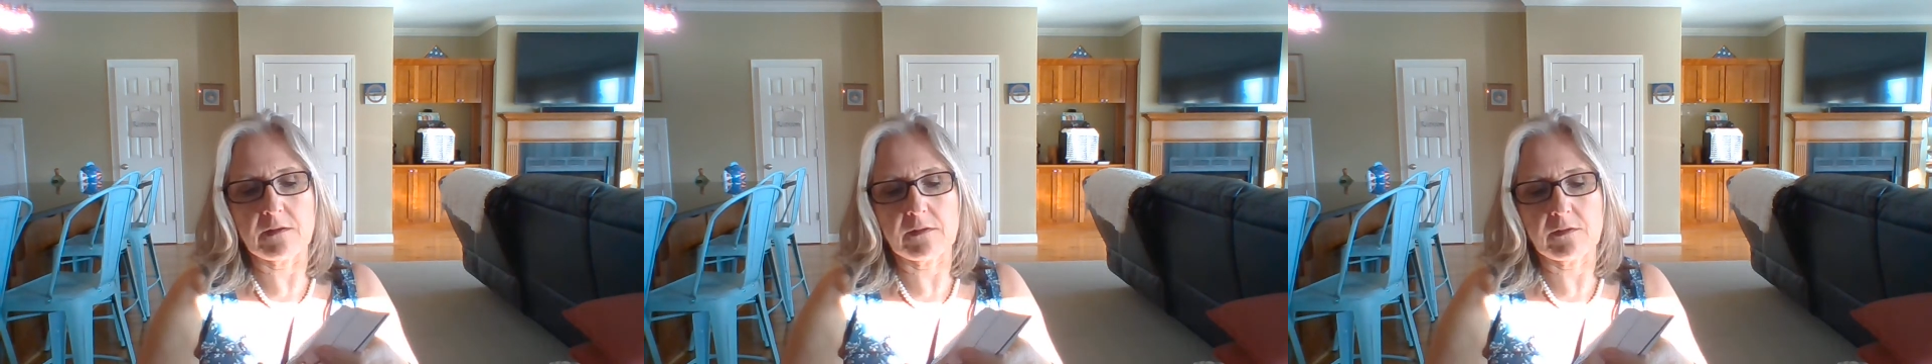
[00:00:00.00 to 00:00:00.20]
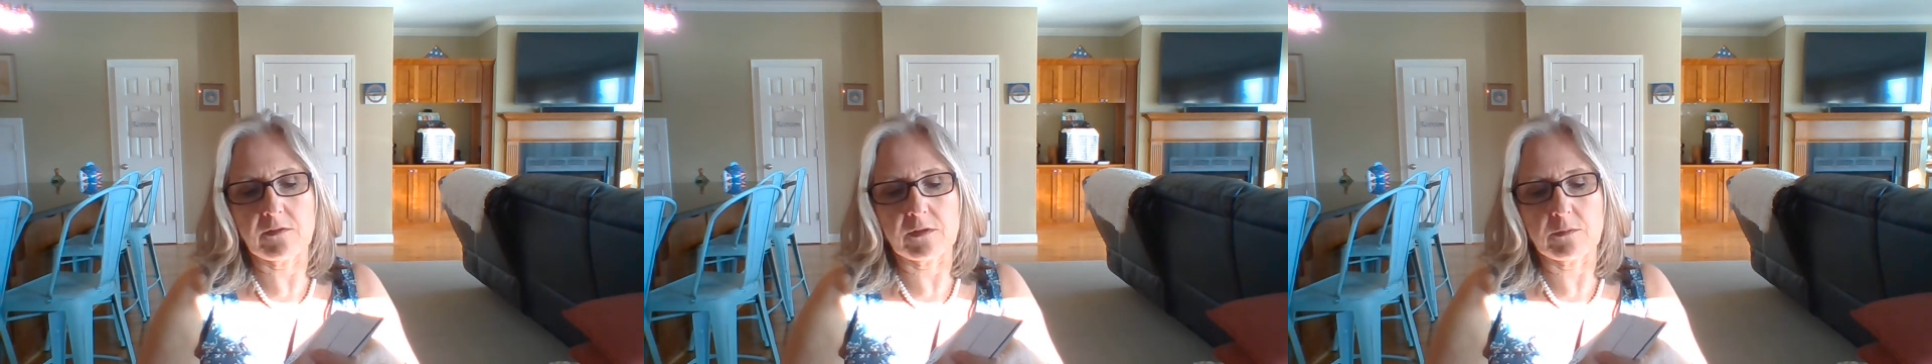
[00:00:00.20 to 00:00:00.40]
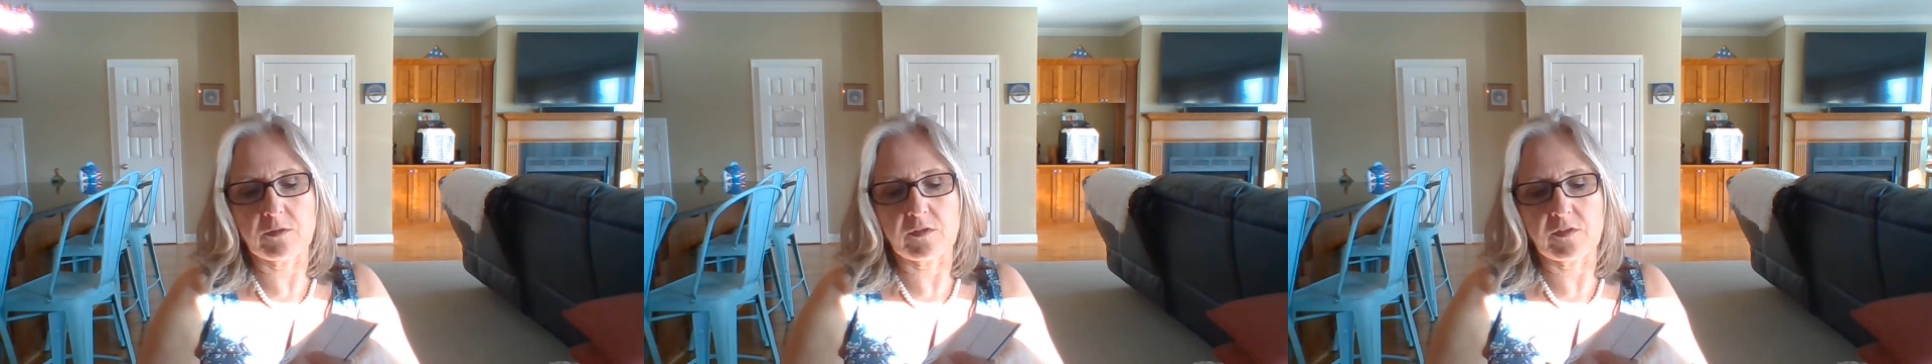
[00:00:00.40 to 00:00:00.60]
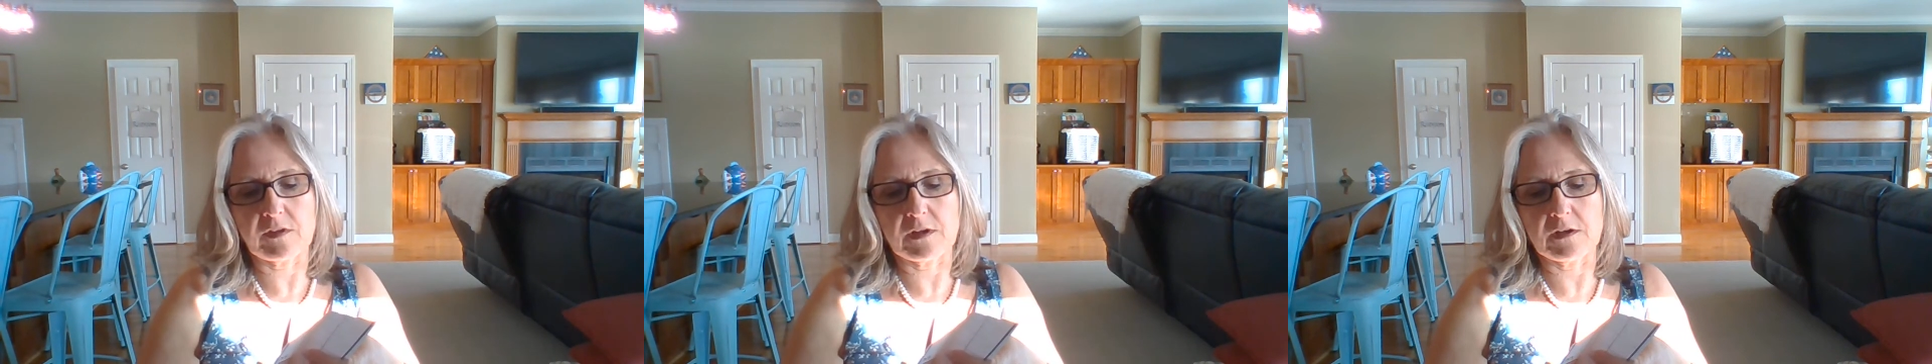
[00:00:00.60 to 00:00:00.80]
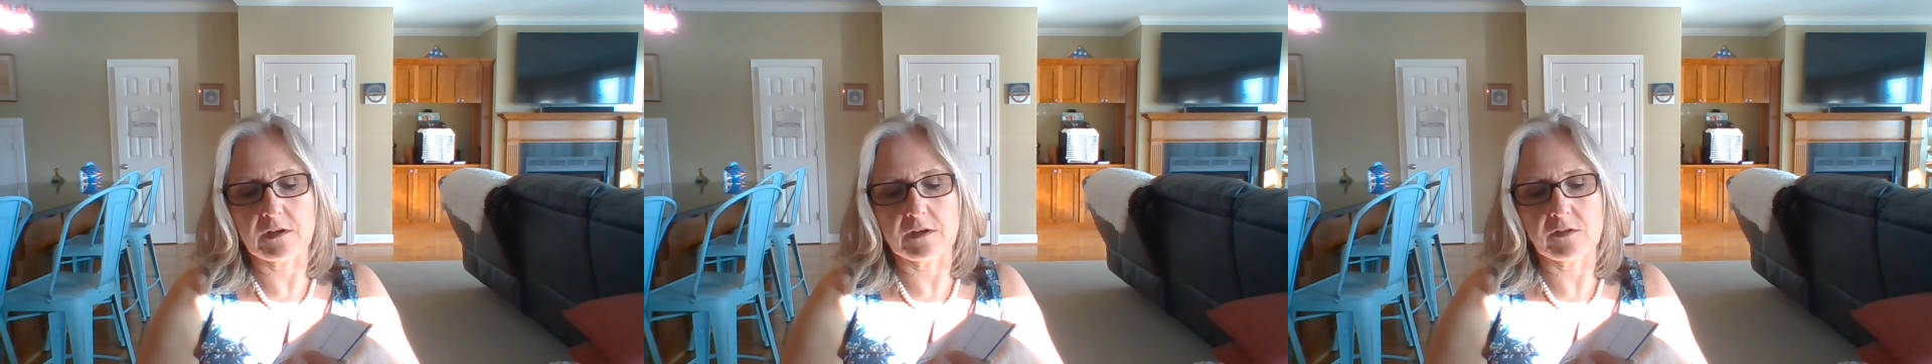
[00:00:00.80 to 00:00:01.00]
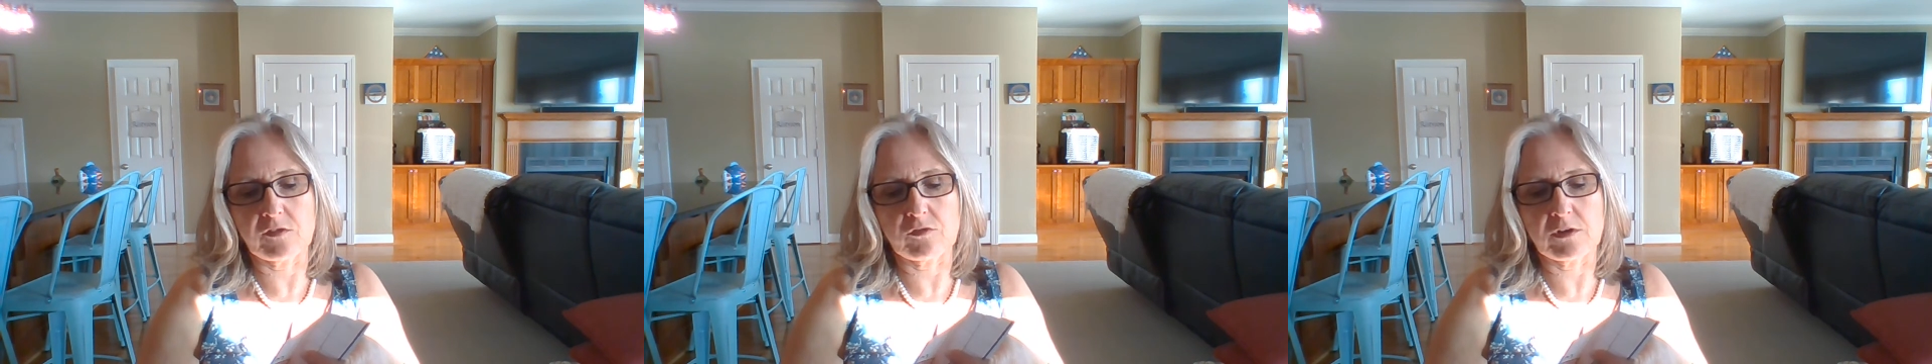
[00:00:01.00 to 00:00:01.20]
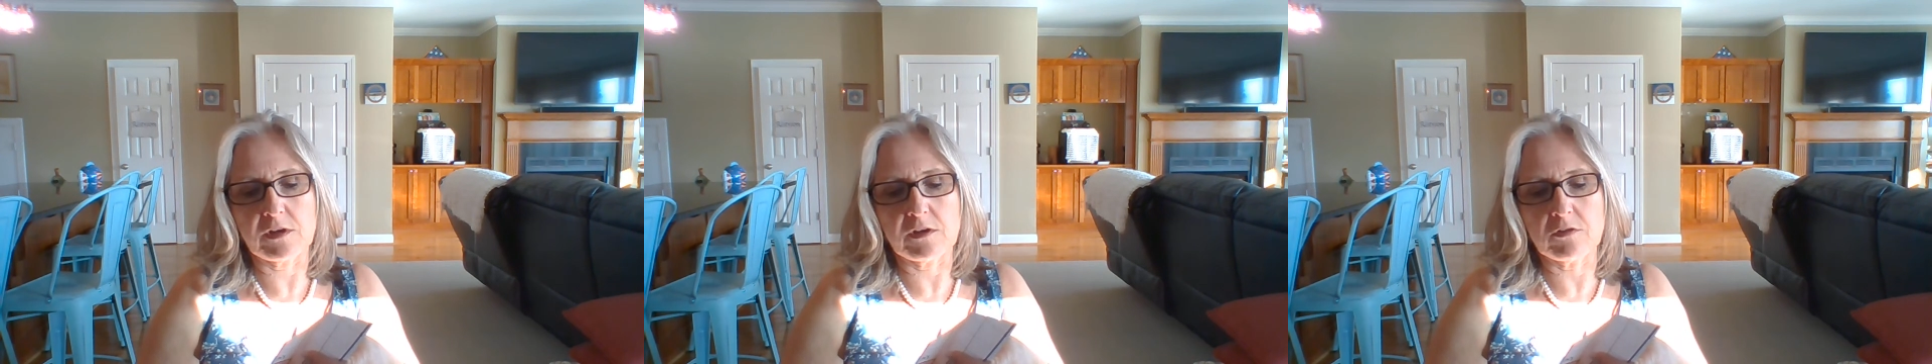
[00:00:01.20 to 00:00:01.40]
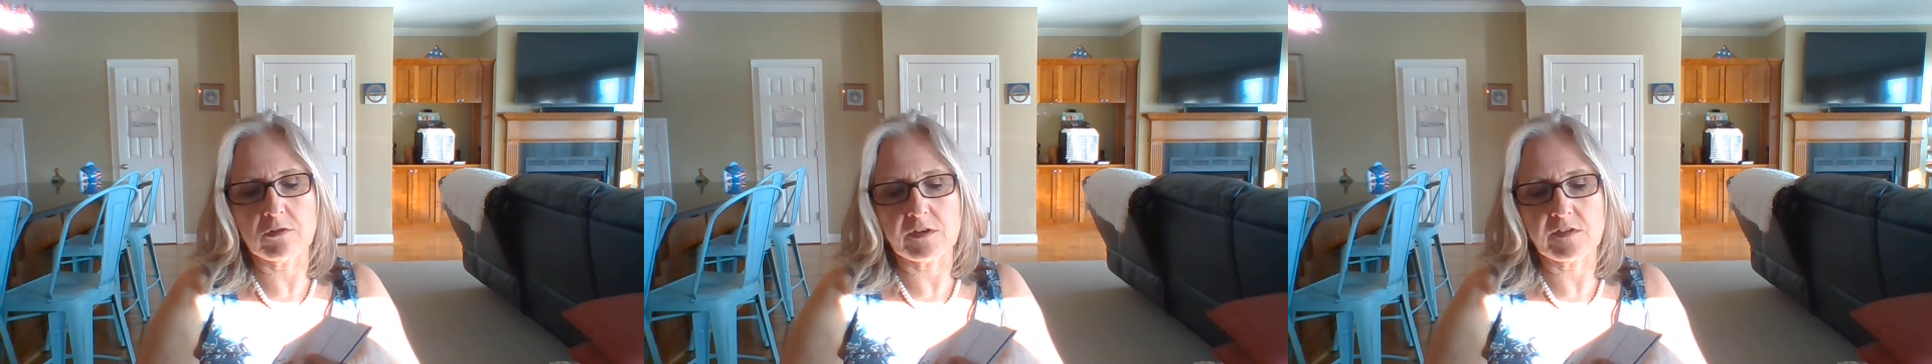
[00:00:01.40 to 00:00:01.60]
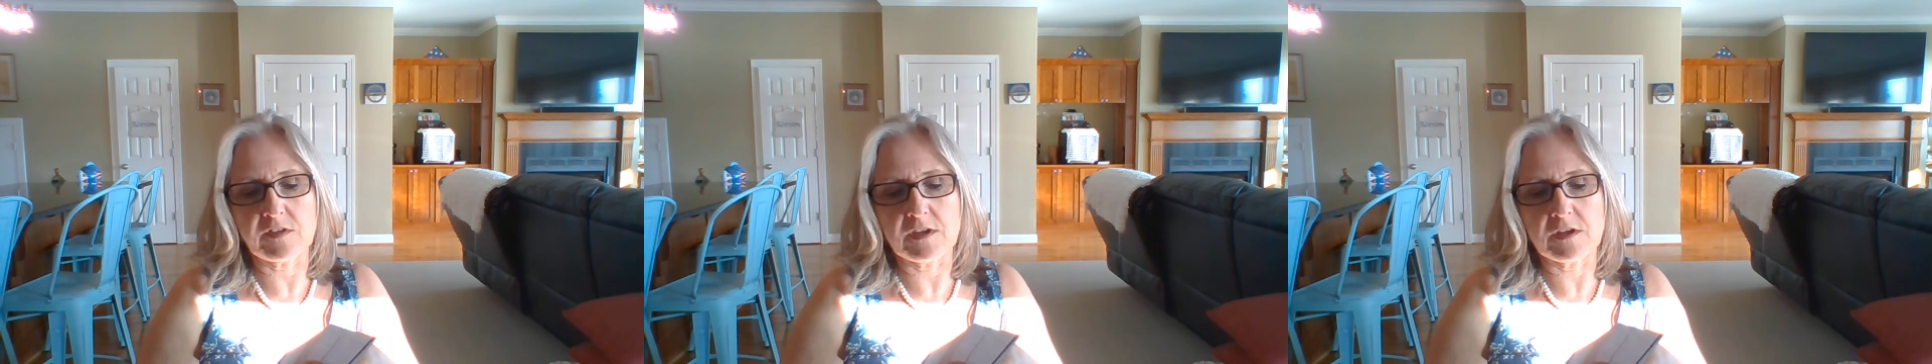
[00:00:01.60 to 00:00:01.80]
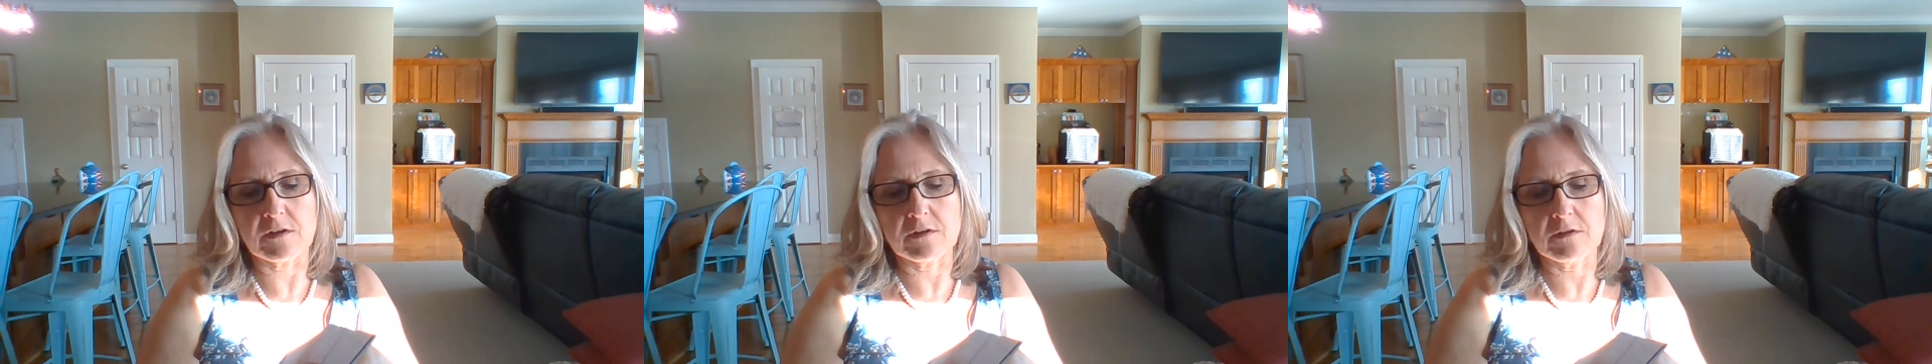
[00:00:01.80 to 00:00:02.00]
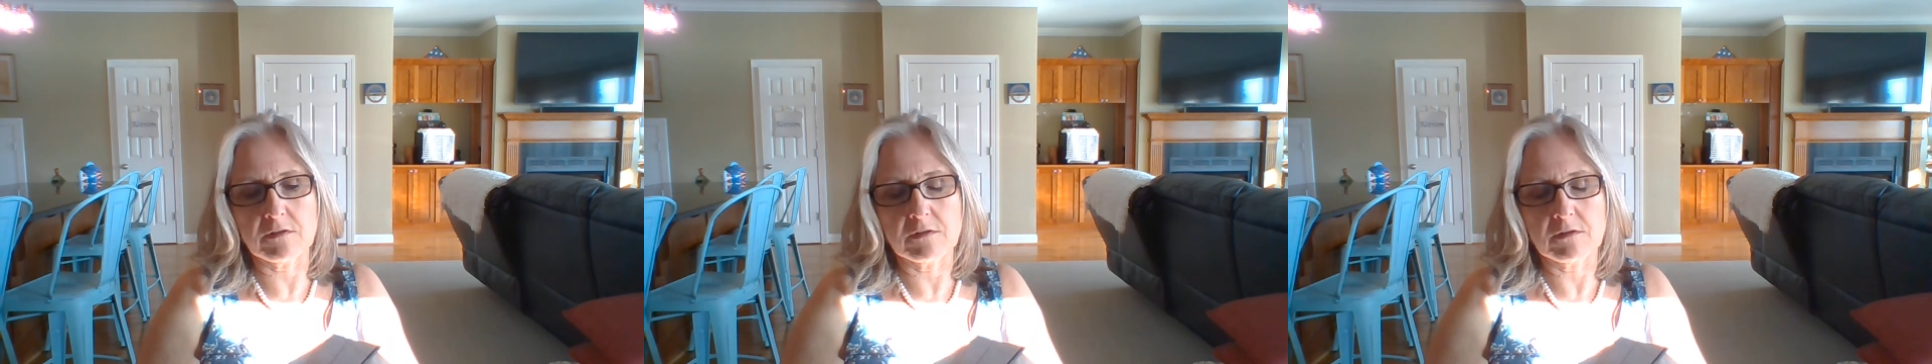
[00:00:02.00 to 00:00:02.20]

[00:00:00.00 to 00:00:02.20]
So I'm just going to cut straight across here.